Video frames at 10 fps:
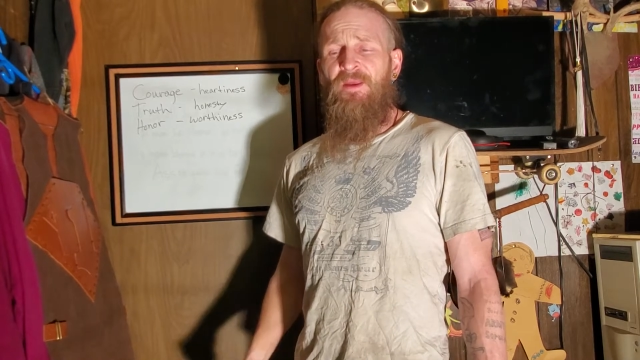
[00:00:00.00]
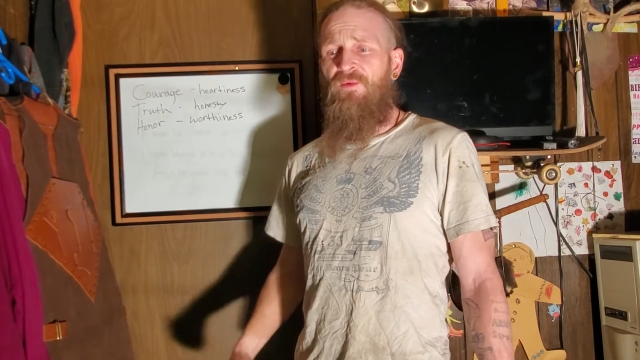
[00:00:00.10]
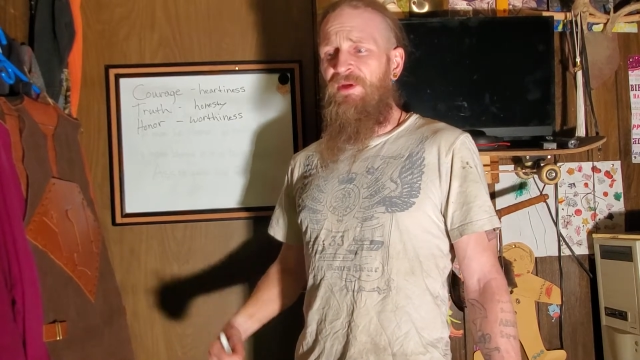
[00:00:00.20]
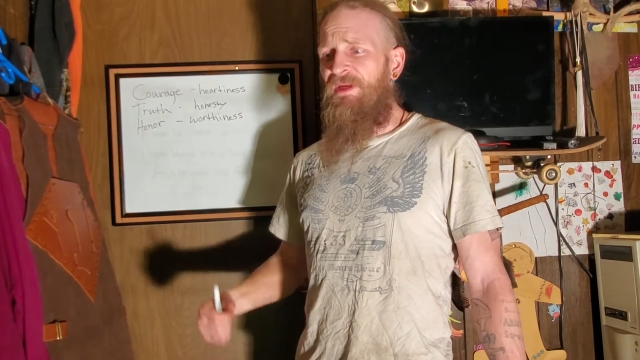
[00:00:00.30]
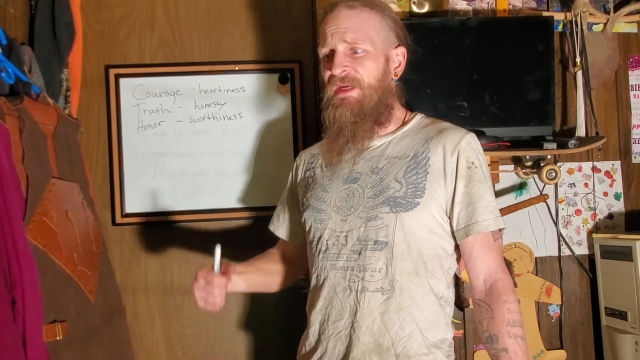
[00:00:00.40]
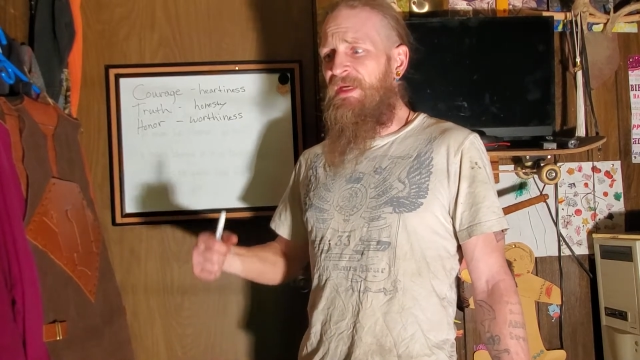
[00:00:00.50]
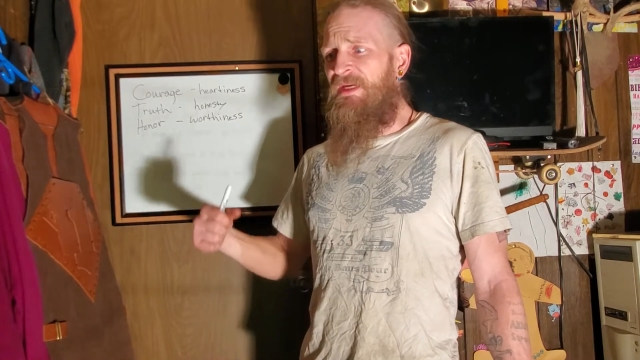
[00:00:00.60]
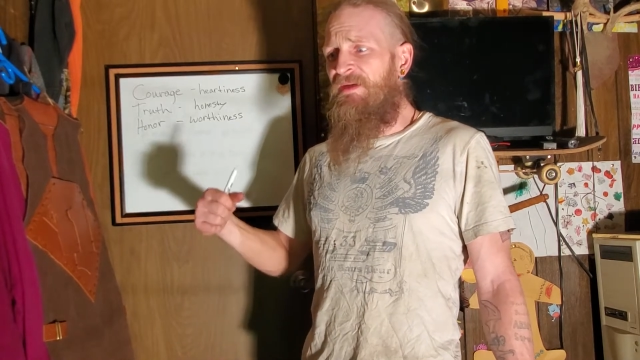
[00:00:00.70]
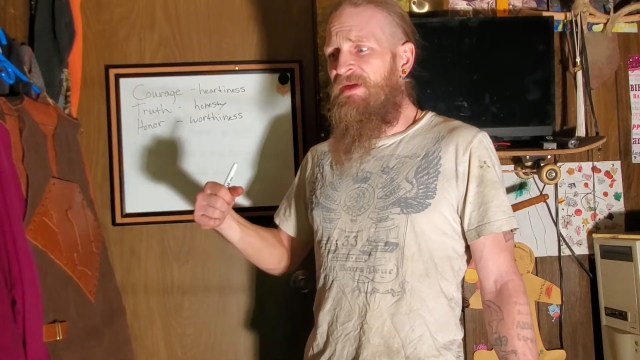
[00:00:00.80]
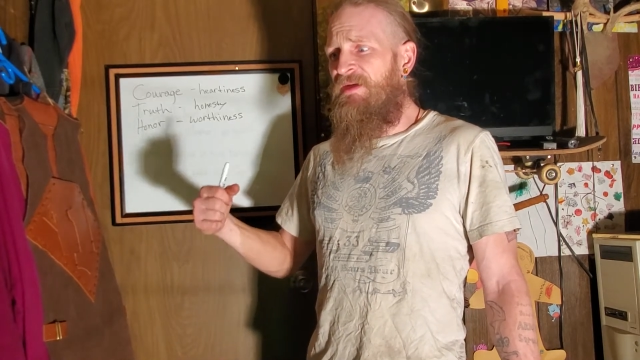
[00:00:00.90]
We
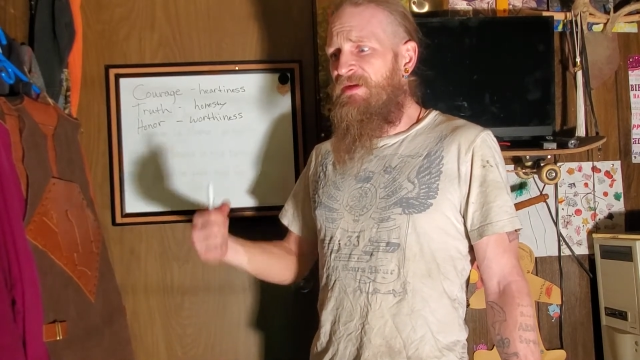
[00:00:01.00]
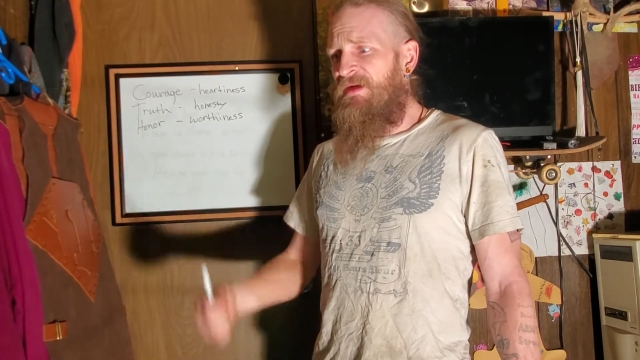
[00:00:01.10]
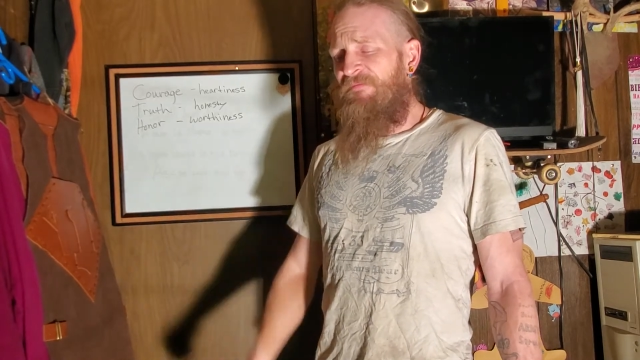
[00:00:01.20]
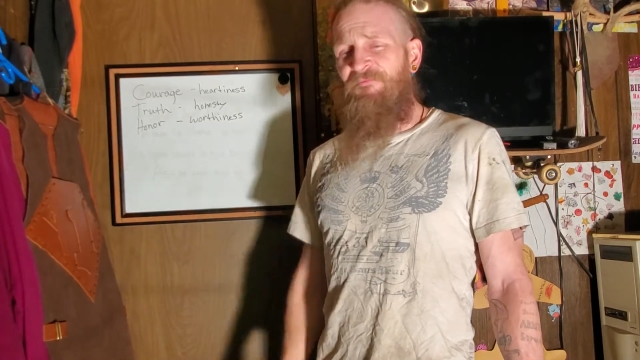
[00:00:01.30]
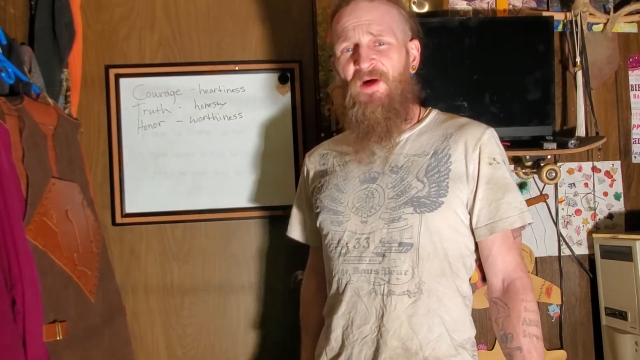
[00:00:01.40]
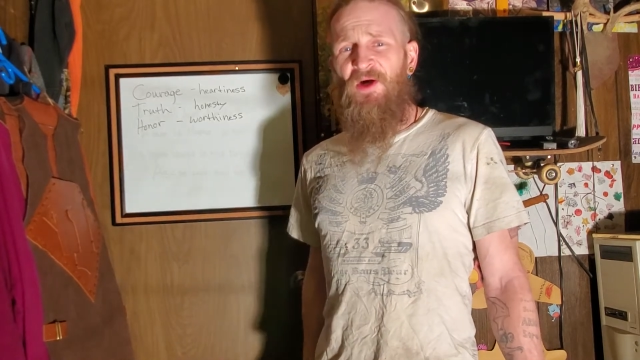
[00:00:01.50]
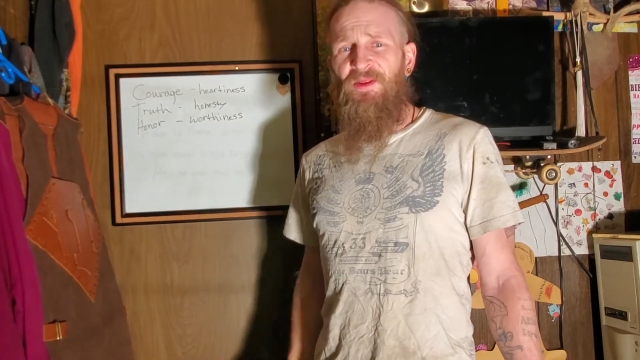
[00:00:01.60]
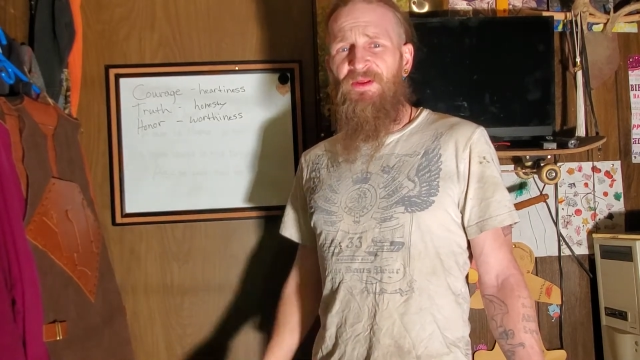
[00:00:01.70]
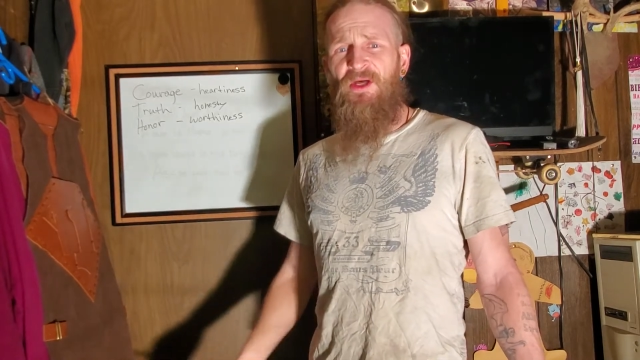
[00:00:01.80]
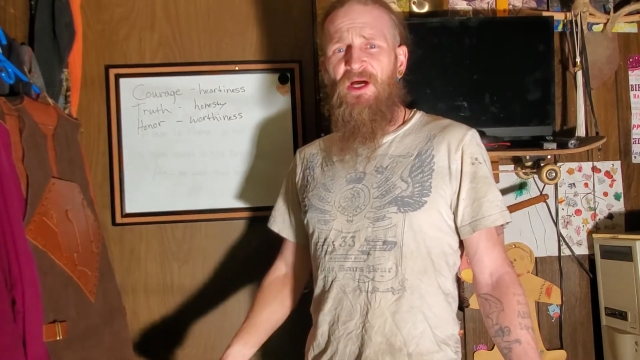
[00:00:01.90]
follow
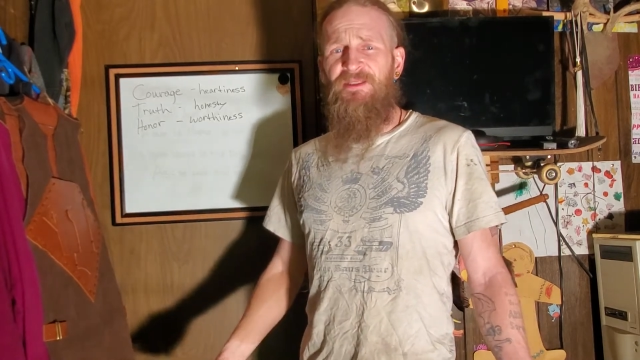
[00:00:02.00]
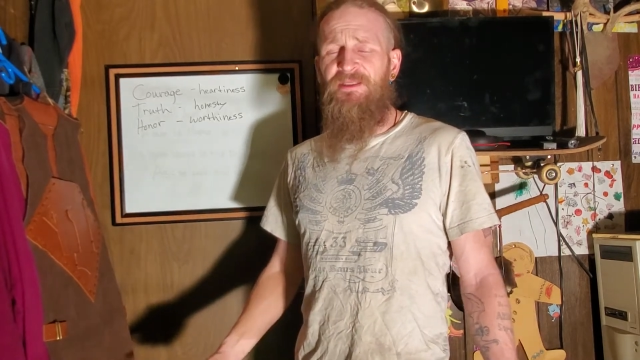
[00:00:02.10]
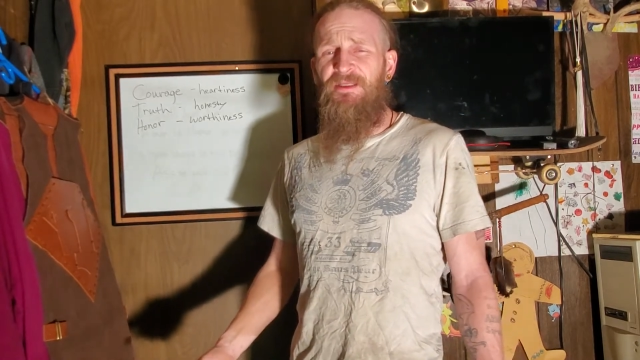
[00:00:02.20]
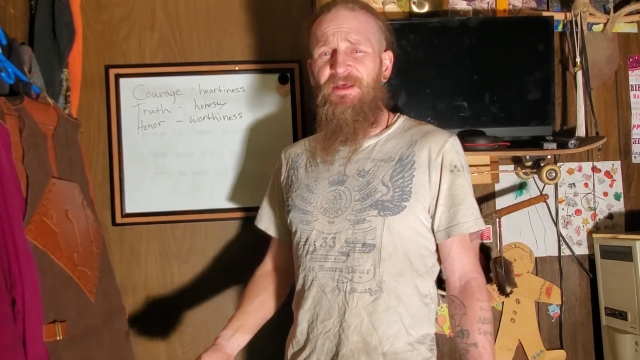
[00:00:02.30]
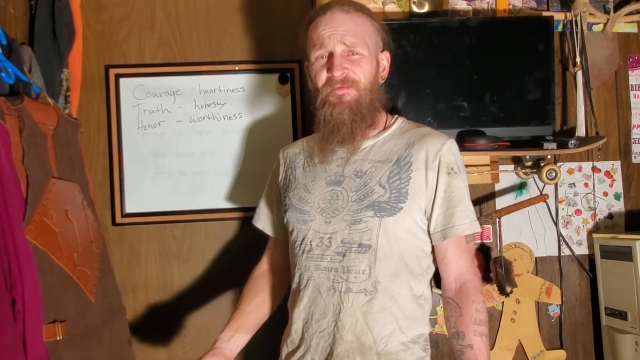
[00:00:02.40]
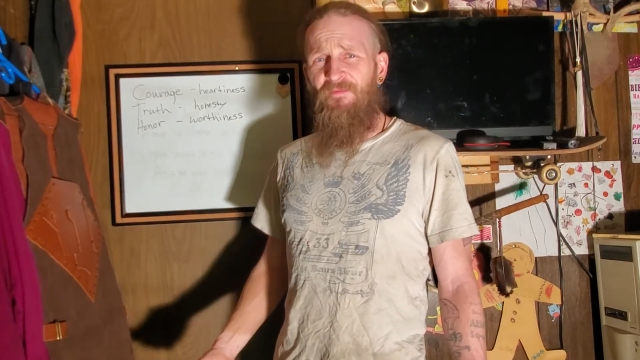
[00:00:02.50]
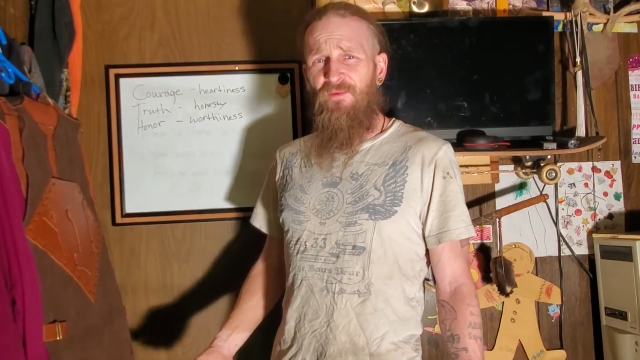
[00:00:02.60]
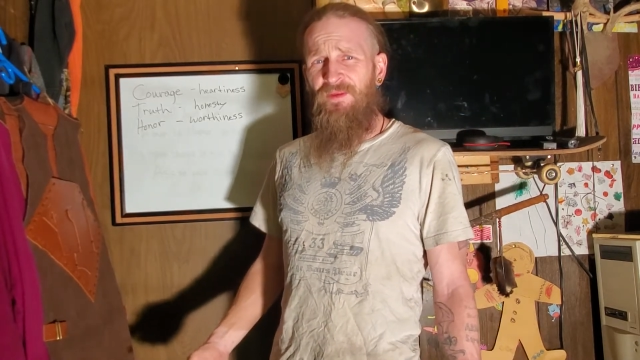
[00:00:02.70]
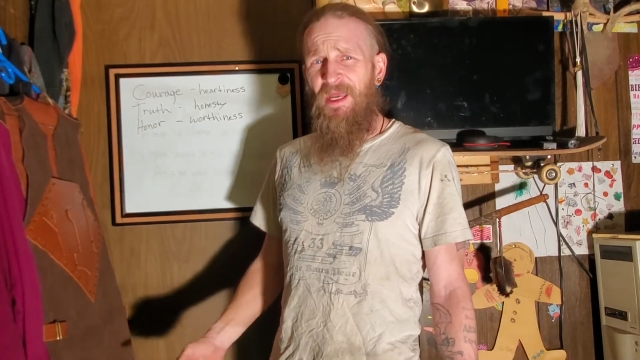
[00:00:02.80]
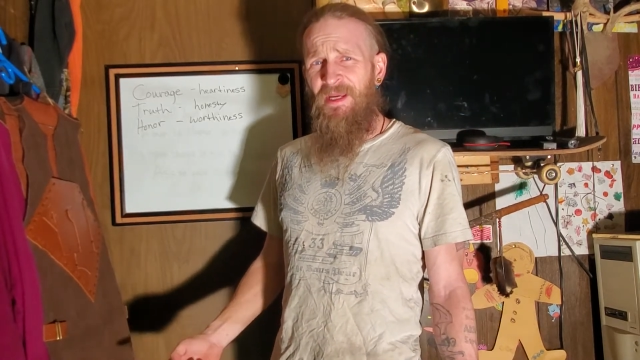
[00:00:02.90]
the laws of the
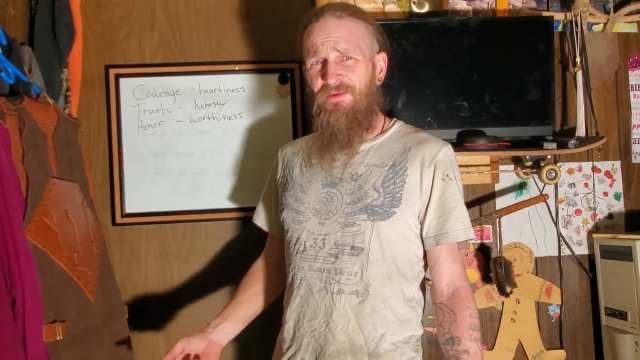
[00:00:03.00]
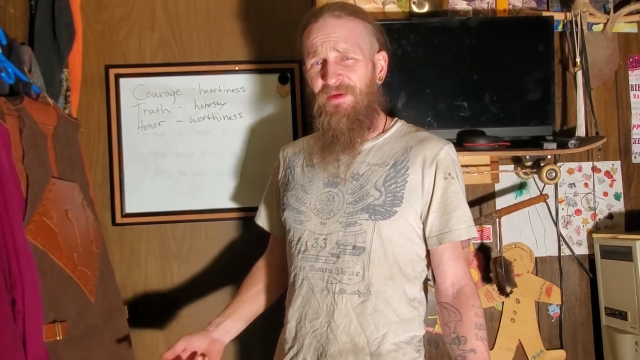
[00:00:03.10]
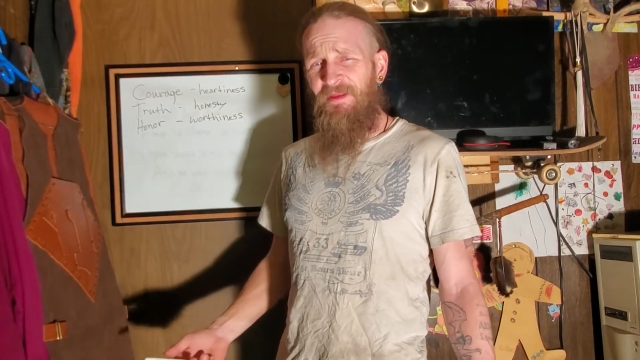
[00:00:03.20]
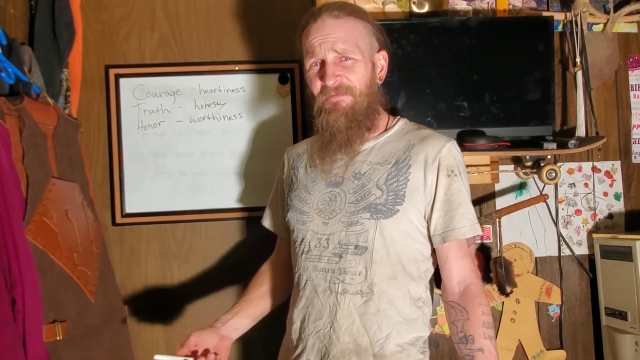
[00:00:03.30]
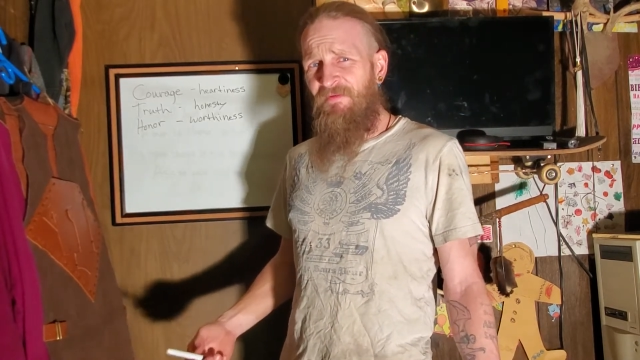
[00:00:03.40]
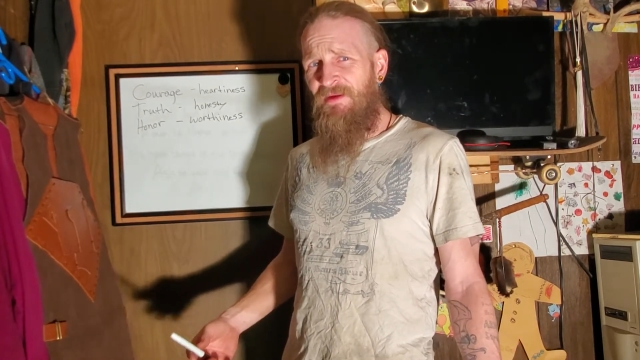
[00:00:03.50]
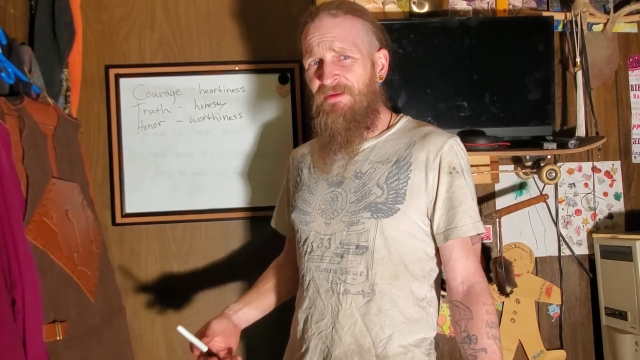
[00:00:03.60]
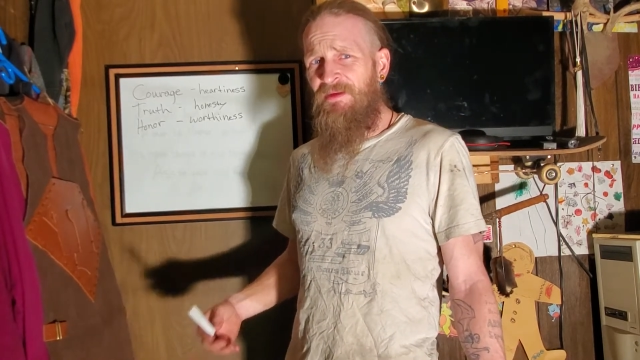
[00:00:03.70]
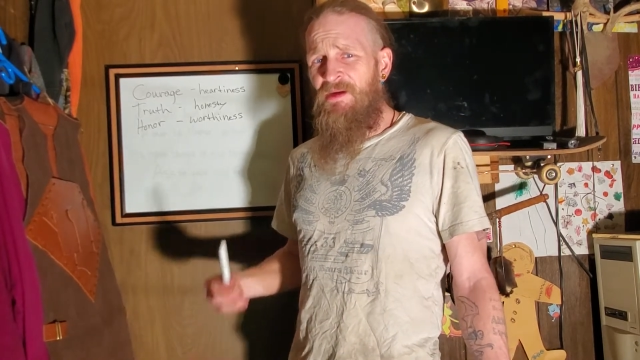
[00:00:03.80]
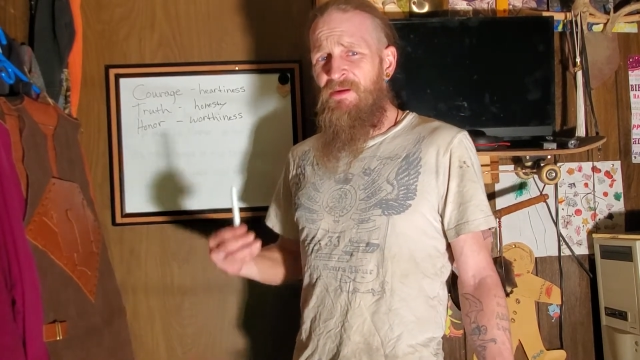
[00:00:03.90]
land we live in,